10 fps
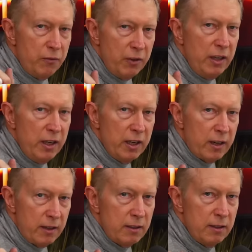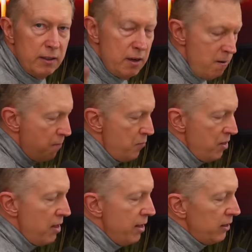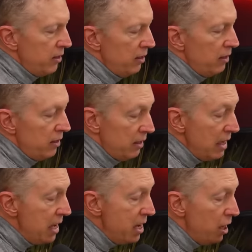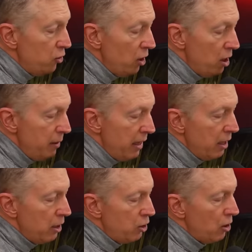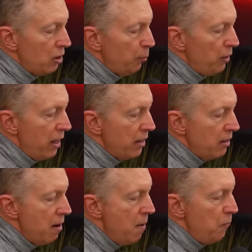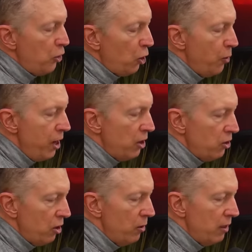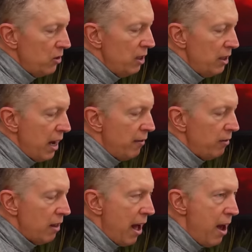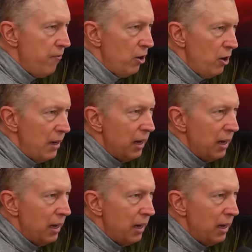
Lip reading: of a year, this sea is going to begin to turn to blood. The creatures that are in the sea that have life are going